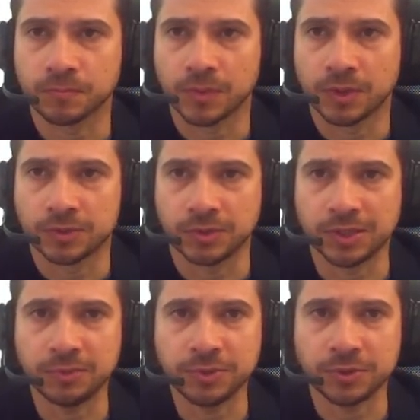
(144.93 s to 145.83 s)
So
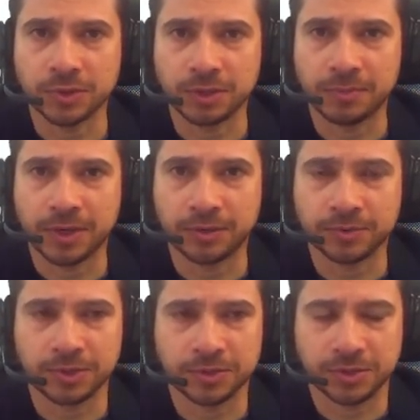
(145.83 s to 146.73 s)
let me talk
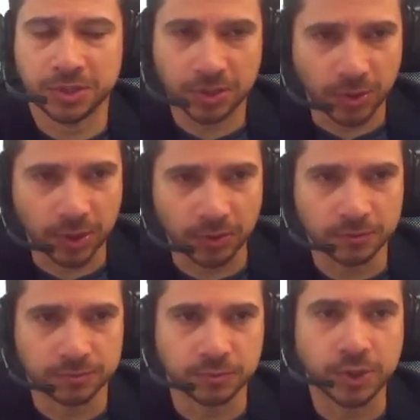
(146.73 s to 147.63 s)
about the
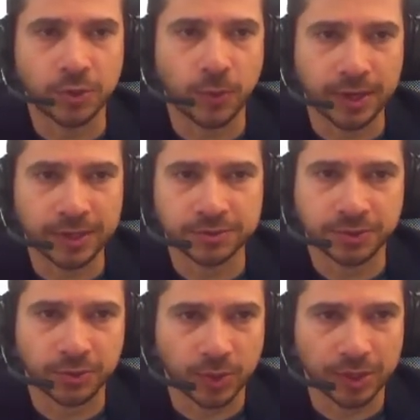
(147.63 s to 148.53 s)
general requests or
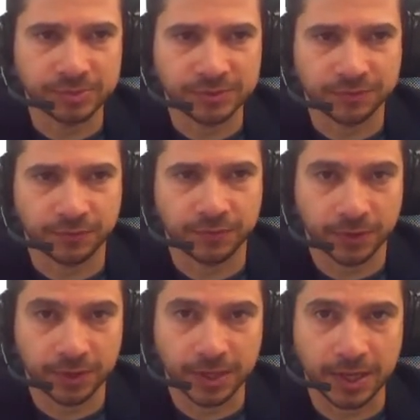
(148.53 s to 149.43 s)
requirements
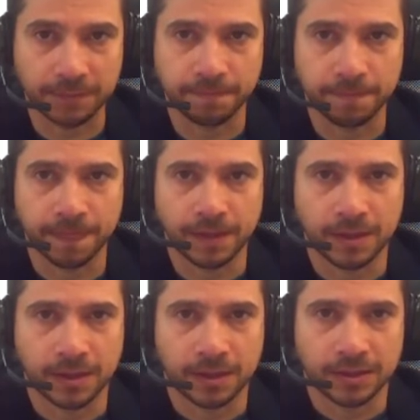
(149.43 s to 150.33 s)
for the game.
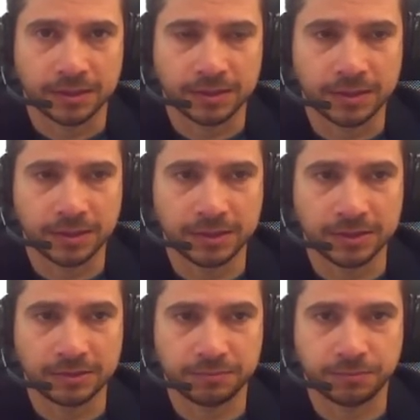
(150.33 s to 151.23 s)
The
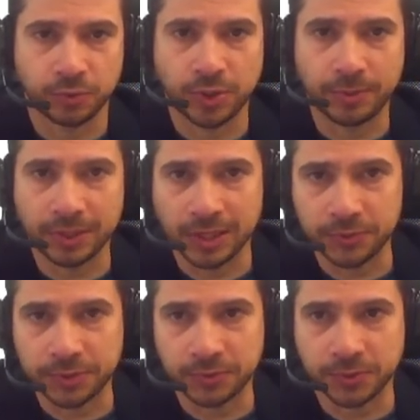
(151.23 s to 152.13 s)
programming
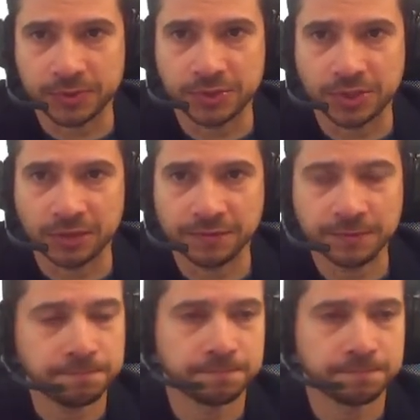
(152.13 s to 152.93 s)
language was Java.